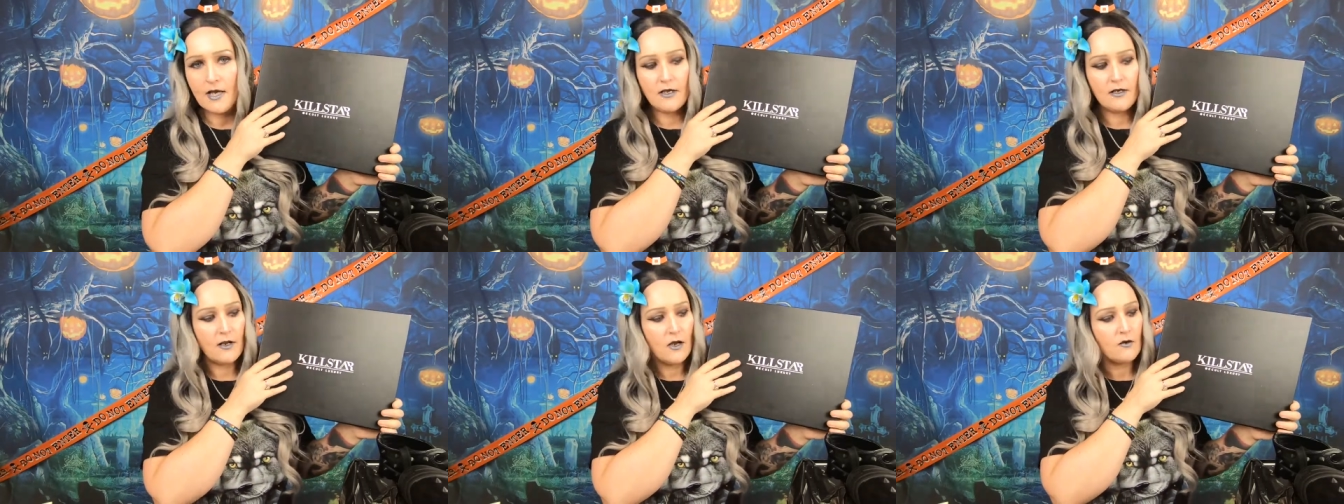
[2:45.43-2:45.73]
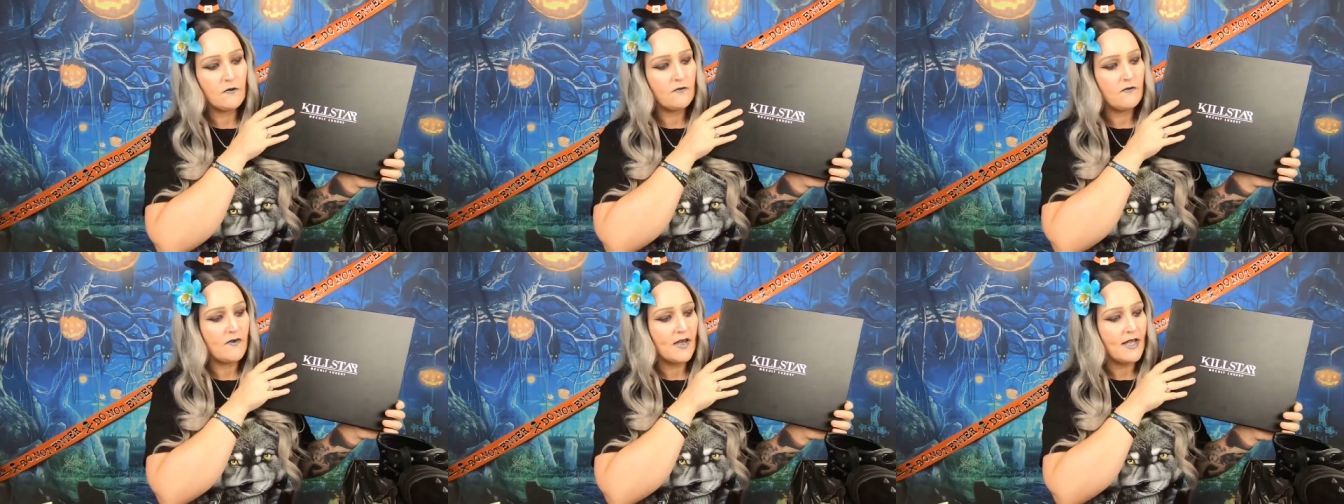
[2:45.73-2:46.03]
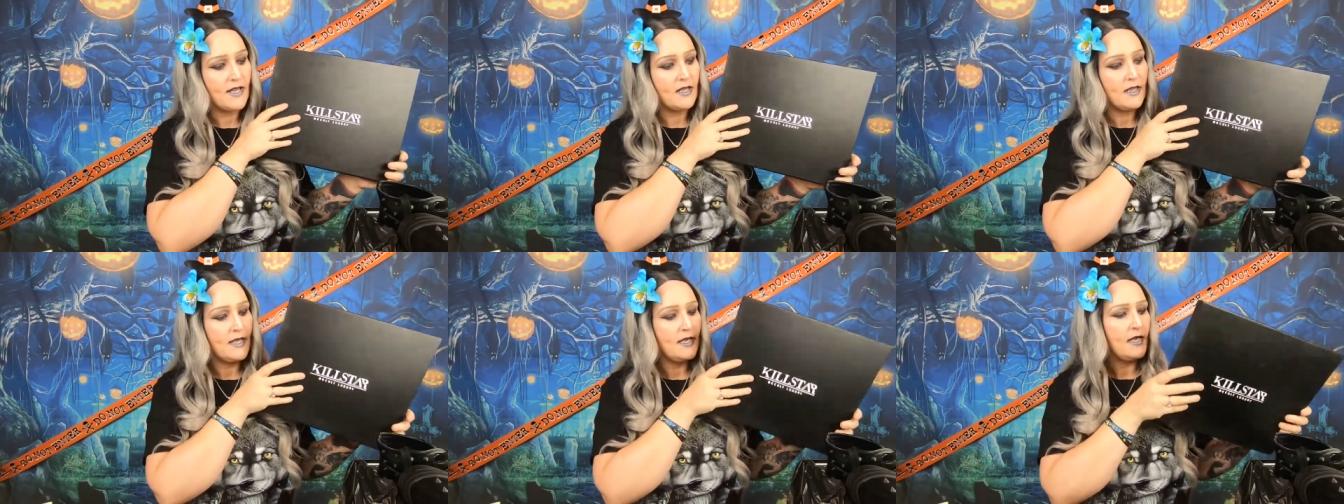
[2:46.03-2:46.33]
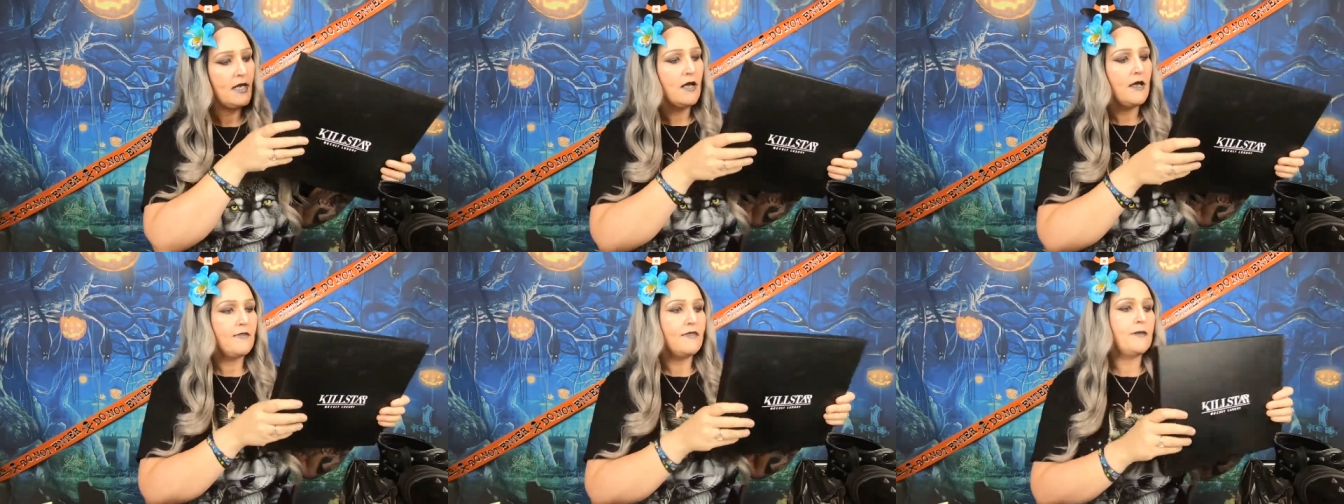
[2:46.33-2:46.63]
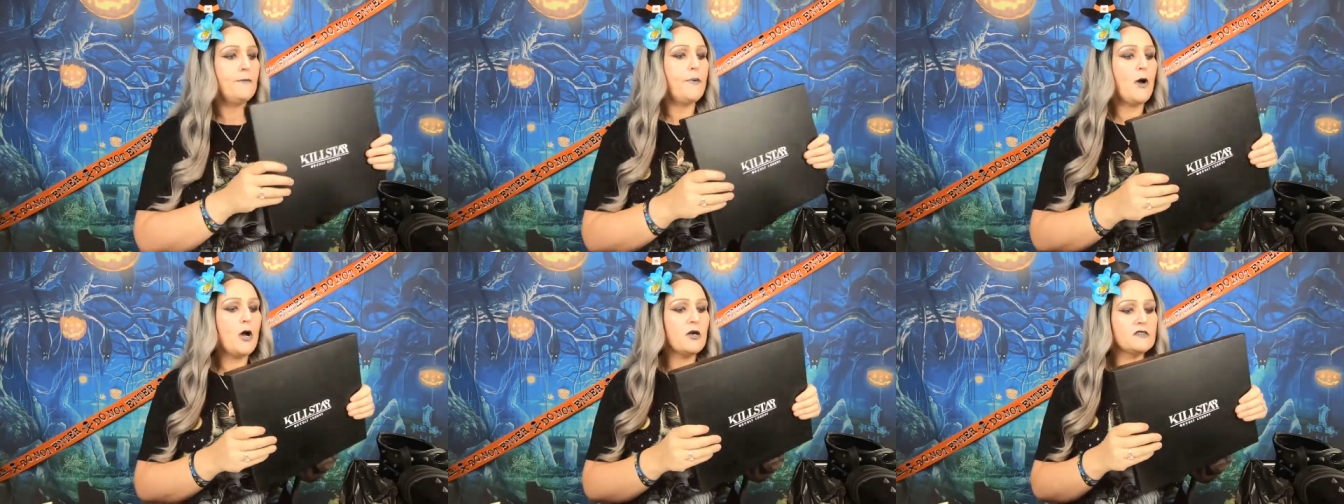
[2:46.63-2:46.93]
an unveiling.
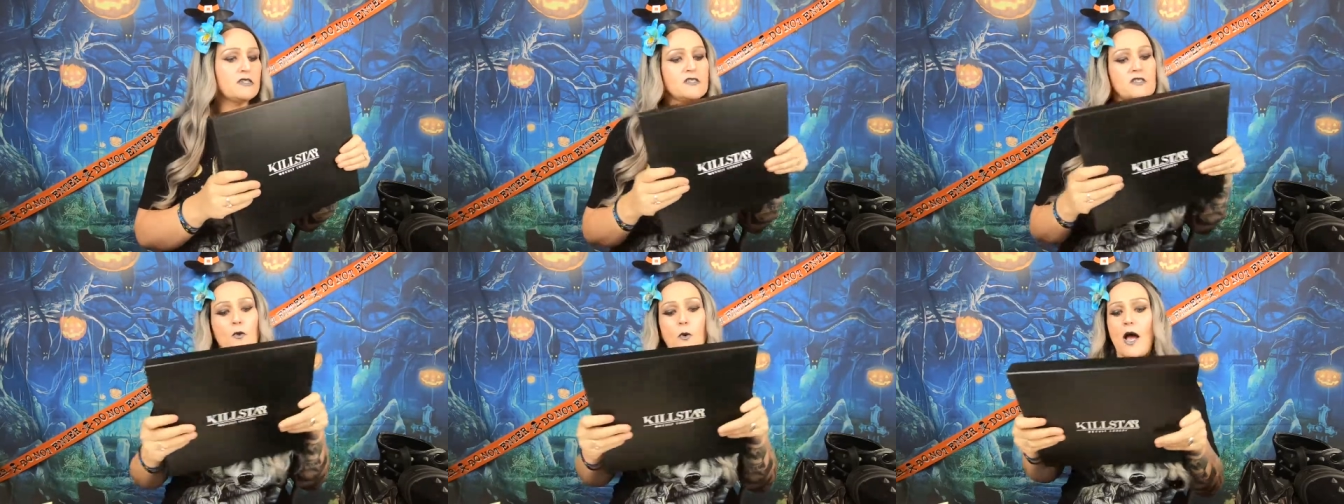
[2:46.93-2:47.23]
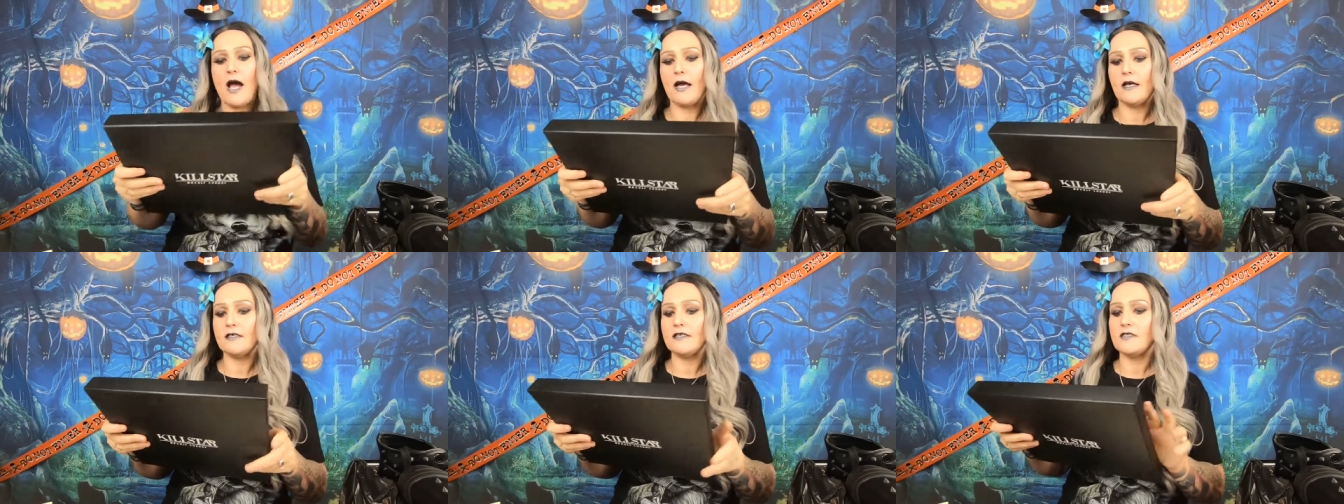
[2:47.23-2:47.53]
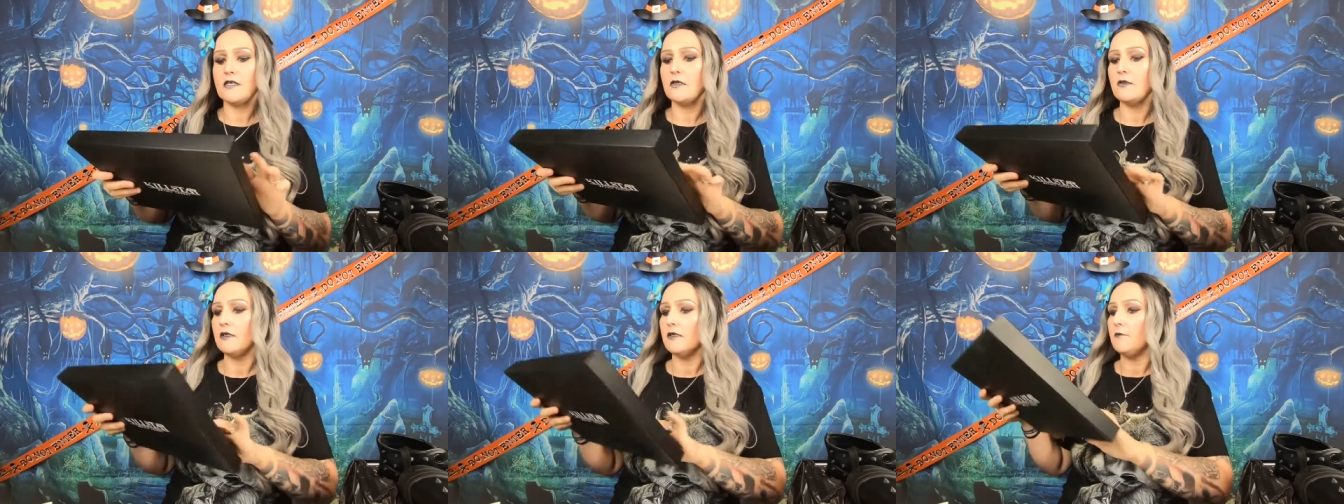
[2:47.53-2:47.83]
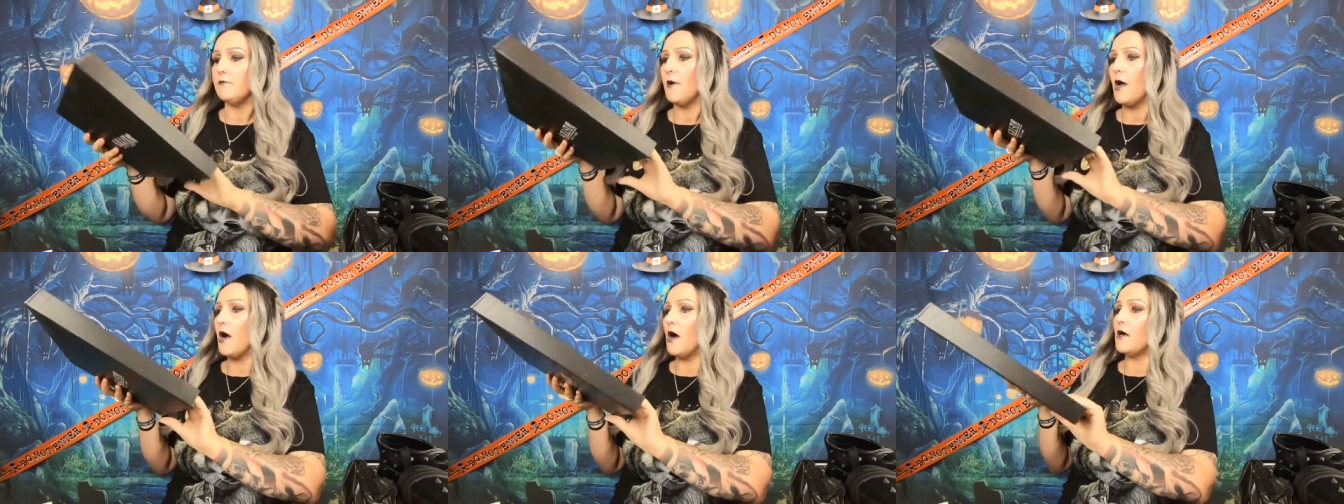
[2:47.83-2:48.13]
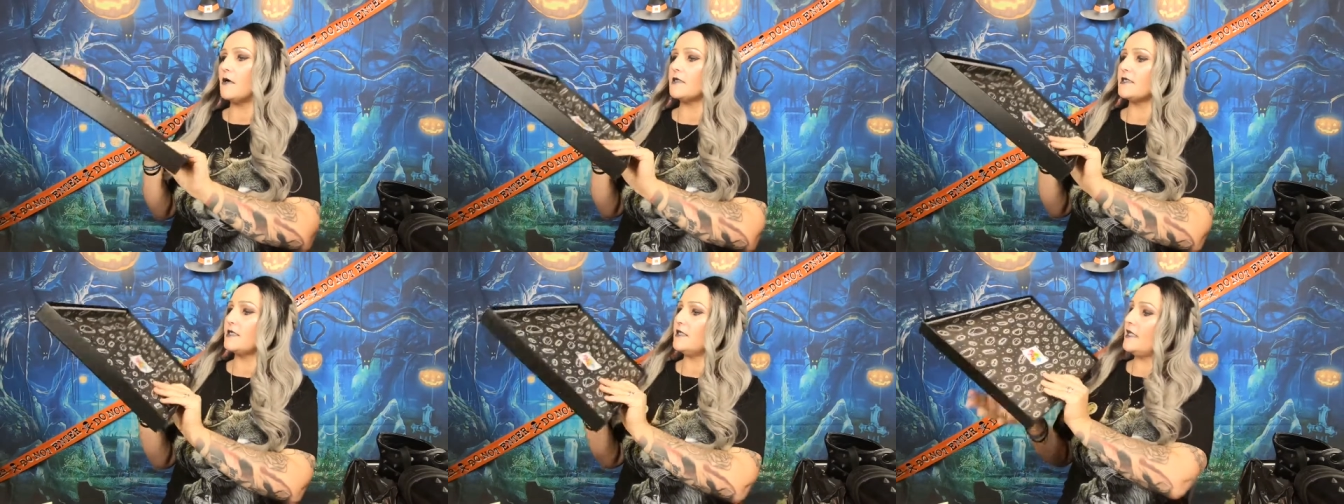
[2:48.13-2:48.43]
The box is quite a solid box,